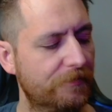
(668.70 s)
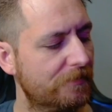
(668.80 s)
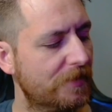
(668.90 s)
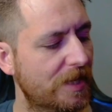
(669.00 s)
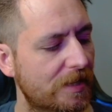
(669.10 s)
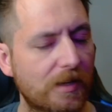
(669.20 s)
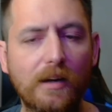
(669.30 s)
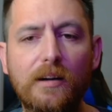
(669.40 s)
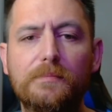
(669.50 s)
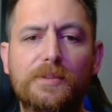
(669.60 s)
It
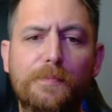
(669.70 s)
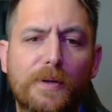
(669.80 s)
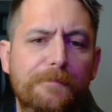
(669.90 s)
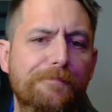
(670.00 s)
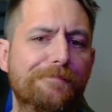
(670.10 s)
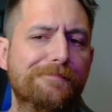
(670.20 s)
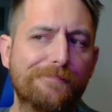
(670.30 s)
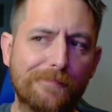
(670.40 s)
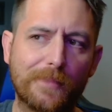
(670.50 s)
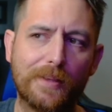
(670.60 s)
comes, but
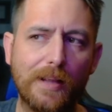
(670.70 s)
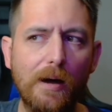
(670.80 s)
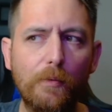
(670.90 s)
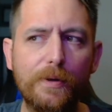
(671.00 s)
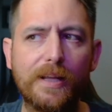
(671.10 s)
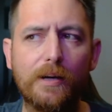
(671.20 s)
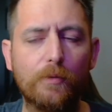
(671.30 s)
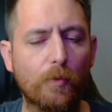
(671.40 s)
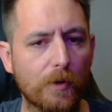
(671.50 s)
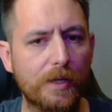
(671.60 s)
not
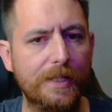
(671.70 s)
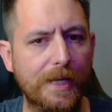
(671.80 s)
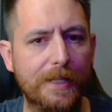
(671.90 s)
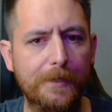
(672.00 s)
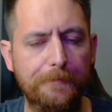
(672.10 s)
without working at it.